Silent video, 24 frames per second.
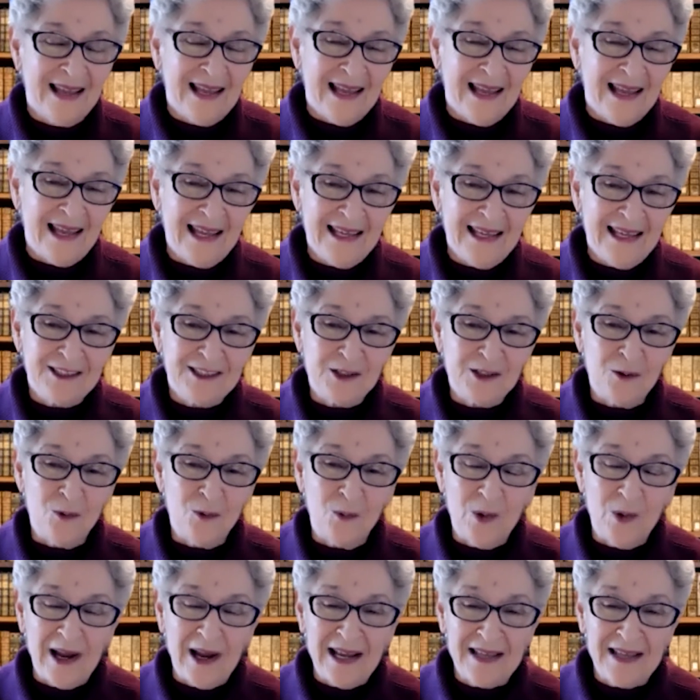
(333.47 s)
It's a
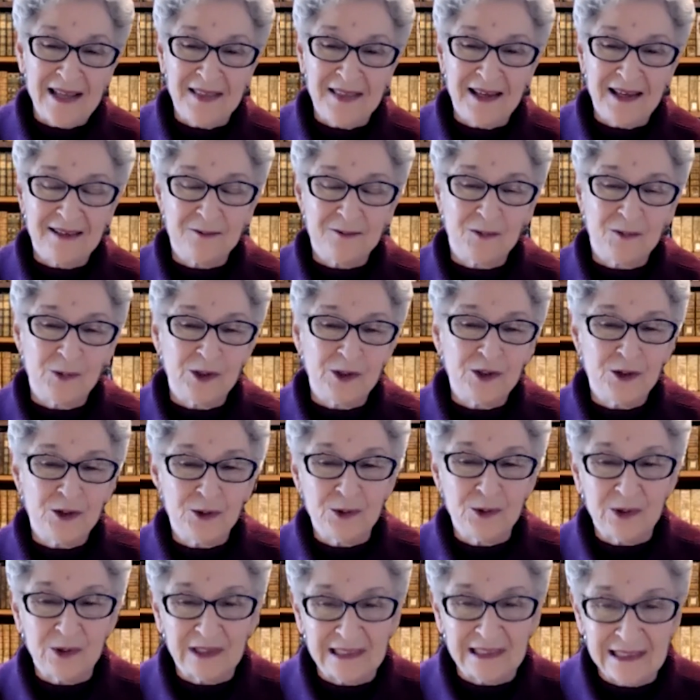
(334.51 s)
way that
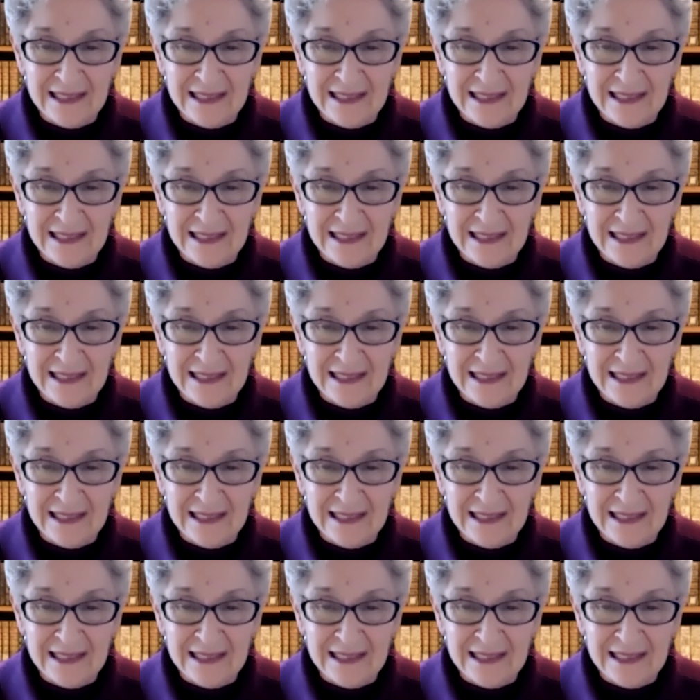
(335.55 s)
Renewal,